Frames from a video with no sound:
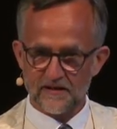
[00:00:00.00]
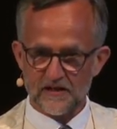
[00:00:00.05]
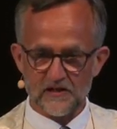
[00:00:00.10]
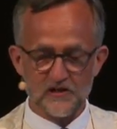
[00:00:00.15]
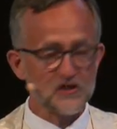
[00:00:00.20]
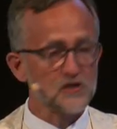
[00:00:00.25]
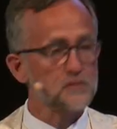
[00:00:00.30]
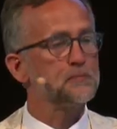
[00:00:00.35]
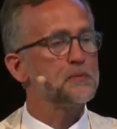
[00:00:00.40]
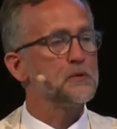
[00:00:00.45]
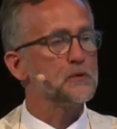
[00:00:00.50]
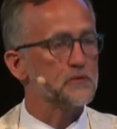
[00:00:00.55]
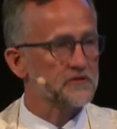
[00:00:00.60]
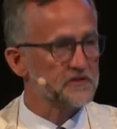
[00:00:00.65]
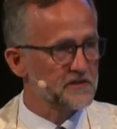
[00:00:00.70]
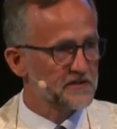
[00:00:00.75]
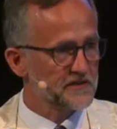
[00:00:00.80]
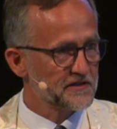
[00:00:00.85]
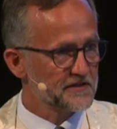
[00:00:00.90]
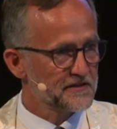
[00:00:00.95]
He's
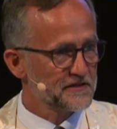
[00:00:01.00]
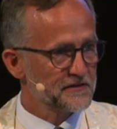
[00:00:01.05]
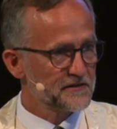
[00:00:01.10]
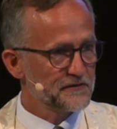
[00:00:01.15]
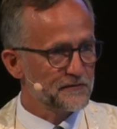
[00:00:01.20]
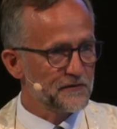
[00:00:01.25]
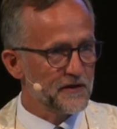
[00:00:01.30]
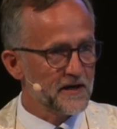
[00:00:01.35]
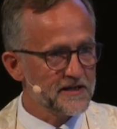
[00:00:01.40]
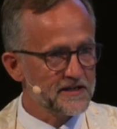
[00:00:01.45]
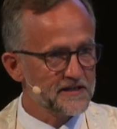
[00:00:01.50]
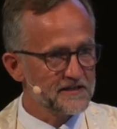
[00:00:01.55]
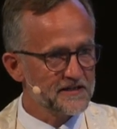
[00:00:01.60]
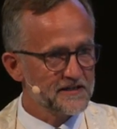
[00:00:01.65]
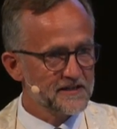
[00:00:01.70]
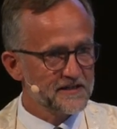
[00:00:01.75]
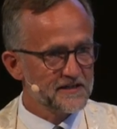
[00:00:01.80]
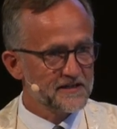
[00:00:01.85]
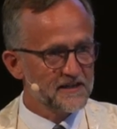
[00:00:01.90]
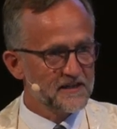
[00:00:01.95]
spooked, right?
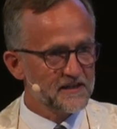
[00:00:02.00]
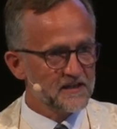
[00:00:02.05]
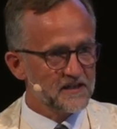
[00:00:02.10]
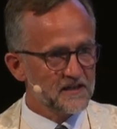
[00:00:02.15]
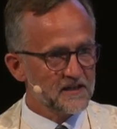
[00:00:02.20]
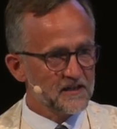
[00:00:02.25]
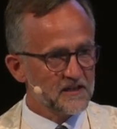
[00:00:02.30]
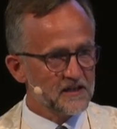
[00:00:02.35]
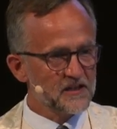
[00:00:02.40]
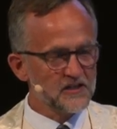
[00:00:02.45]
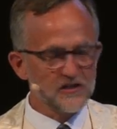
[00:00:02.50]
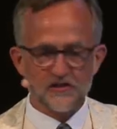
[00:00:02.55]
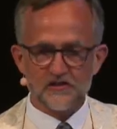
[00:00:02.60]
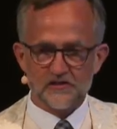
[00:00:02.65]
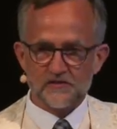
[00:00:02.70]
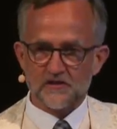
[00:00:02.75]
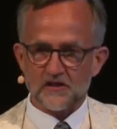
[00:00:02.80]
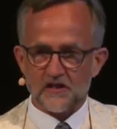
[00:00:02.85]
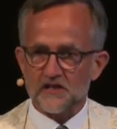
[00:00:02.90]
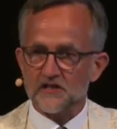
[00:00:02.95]

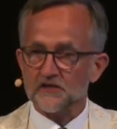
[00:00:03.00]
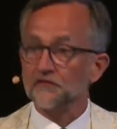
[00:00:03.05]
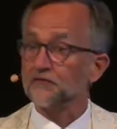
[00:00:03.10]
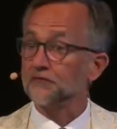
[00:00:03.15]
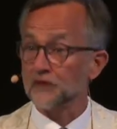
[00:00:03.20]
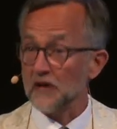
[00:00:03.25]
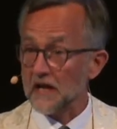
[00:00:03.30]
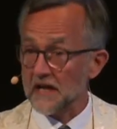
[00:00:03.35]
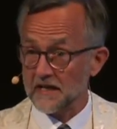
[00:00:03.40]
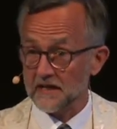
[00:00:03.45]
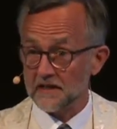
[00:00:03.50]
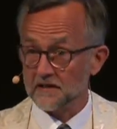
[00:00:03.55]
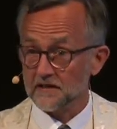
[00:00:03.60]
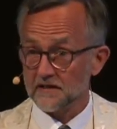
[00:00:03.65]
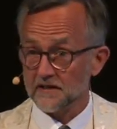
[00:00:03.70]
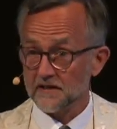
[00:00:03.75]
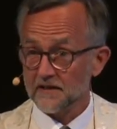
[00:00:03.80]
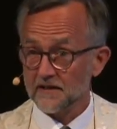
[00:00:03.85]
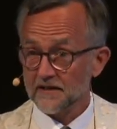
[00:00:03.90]
He's, he's afraid.